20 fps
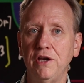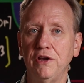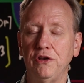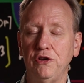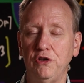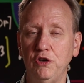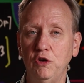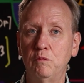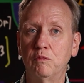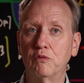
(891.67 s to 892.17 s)

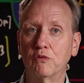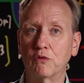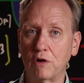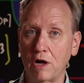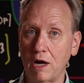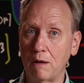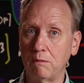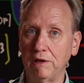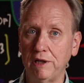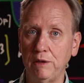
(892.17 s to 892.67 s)
you
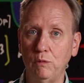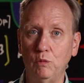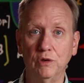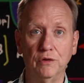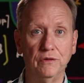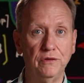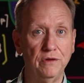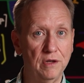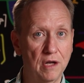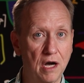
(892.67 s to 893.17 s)
probably
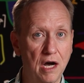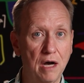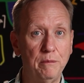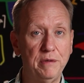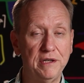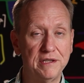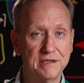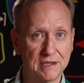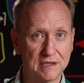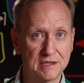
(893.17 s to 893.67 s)
will not
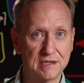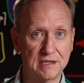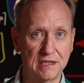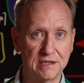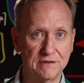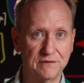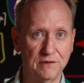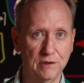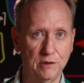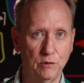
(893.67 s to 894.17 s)
be
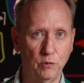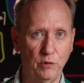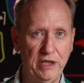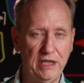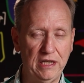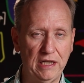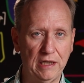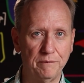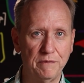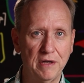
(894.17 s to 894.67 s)
successful in
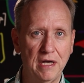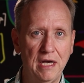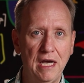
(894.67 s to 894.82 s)
weaning.